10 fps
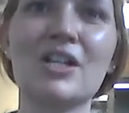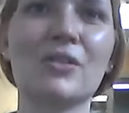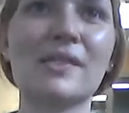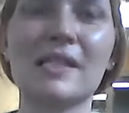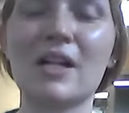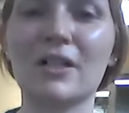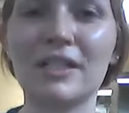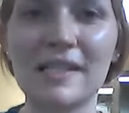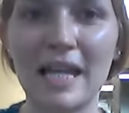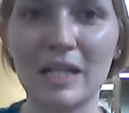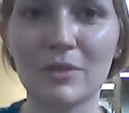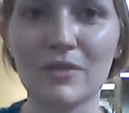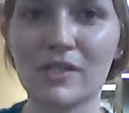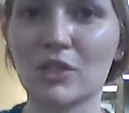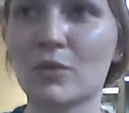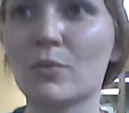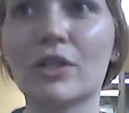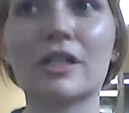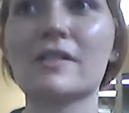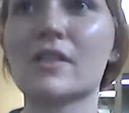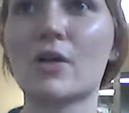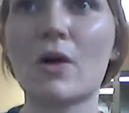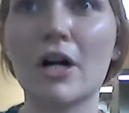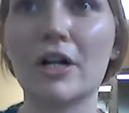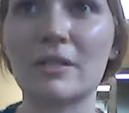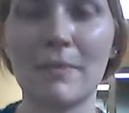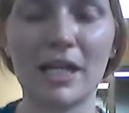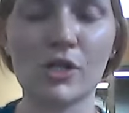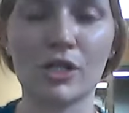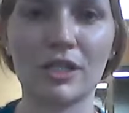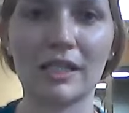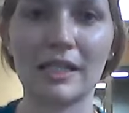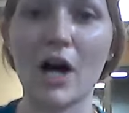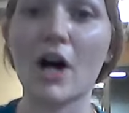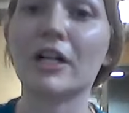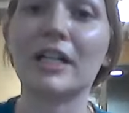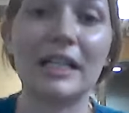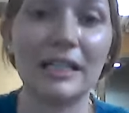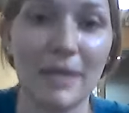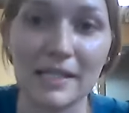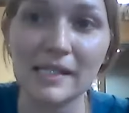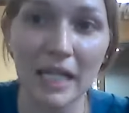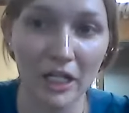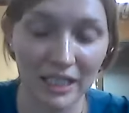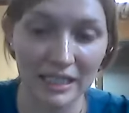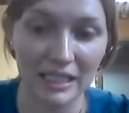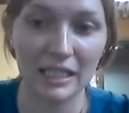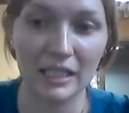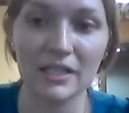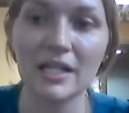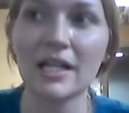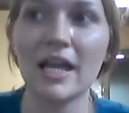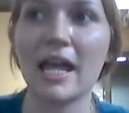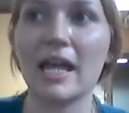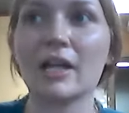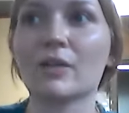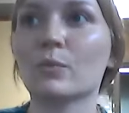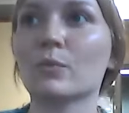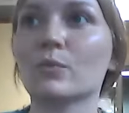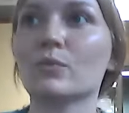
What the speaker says: you see all these animals and you work so hard to make sure that they are getting the best care they need and